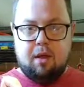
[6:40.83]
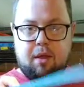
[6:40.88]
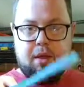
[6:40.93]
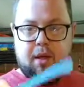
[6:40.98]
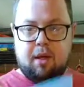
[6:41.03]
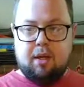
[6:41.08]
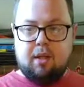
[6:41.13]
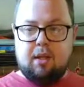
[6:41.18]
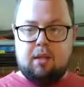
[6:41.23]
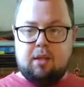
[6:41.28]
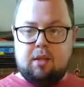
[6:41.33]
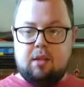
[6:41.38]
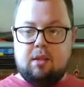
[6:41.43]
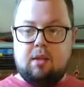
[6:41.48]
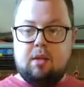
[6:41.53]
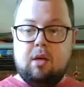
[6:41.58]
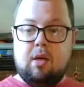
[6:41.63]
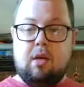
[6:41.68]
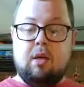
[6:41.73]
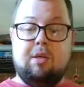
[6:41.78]
thickness.
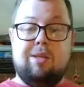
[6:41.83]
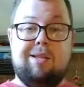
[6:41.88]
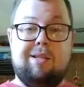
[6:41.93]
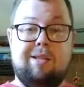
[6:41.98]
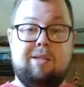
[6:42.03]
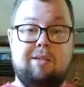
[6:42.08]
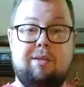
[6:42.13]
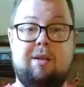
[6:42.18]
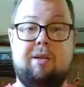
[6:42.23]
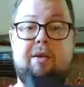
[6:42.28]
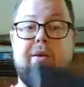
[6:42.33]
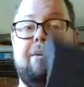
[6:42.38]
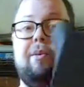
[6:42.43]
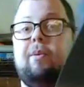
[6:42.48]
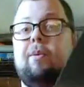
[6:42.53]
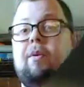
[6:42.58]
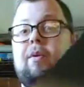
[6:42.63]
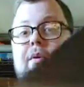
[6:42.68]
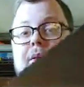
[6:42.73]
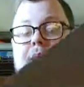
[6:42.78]
This is
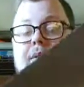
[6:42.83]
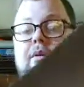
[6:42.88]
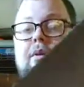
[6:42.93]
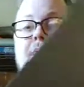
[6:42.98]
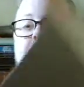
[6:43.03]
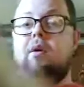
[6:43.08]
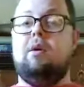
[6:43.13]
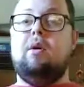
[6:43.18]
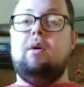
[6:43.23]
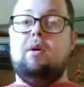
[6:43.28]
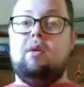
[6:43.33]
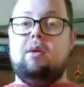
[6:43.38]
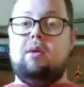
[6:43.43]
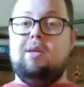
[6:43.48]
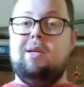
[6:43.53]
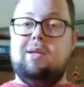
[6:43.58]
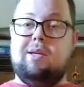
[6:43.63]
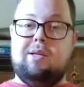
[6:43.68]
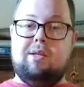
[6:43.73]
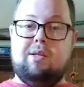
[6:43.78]
2.
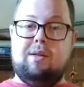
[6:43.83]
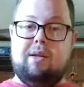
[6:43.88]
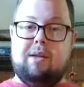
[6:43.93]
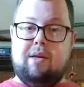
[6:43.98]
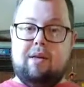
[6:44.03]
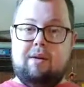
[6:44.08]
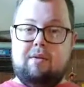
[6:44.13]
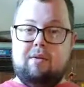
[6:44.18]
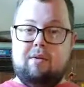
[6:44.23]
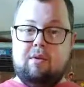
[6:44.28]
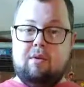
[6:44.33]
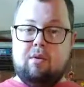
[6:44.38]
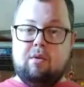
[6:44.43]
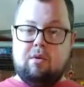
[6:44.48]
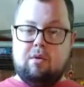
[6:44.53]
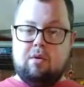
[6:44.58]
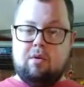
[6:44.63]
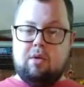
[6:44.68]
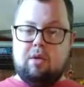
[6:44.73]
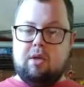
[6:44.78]
This you have to
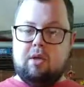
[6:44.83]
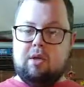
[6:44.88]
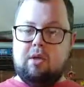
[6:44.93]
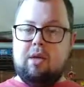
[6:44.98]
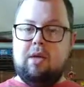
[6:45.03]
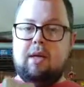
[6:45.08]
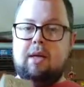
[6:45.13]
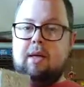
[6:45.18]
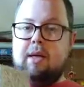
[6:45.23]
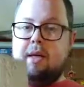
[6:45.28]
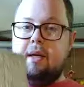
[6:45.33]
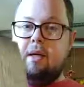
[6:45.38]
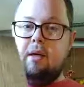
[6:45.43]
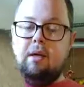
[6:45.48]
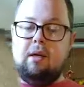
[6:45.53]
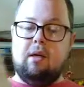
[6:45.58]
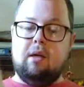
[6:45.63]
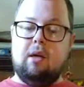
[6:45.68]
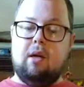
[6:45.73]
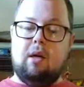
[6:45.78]
order online
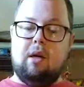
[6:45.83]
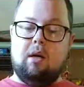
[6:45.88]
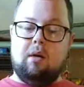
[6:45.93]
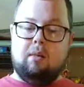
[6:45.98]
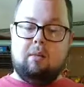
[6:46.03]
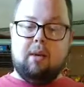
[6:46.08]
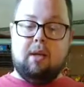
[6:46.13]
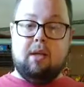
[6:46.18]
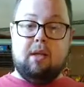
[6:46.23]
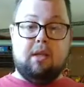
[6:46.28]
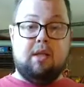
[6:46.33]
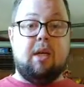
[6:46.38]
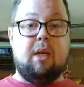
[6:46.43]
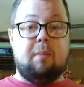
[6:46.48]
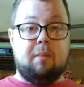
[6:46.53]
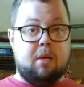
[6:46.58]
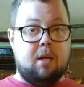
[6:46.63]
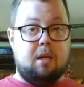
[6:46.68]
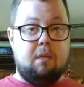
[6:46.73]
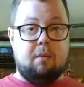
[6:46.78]
by the
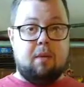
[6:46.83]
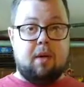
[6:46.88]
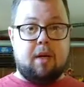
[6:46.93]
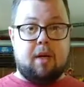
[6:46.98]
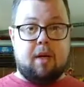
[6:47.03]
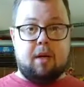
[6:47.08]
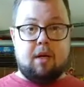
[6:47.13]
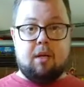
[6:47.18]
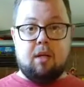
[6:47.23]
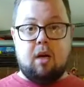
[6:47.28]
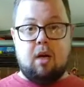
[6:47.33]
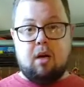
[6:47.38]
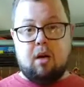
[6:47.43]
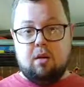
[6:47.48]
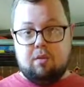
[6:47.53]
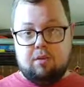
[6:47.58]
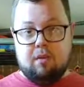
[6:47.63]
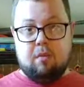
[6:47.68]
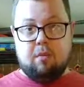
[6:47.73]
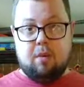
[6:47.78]
same company,
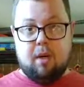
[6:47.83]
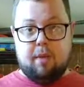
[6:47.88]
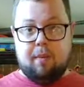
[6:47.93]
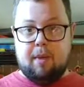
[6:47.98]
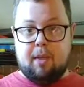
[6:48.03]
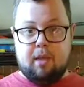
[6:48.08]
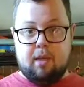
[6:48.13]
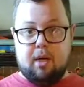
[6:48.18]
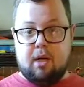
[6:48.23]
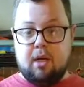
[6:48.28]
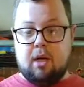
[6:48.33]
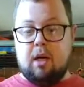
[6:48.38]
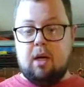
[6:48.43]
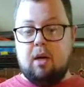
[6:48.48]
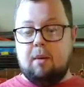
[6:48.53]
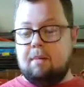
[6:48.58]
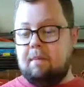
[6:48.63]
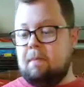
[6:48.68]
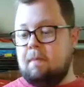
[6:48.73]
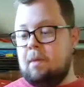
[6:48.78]

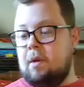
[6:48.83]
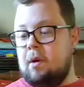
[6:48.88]
foambymail.com.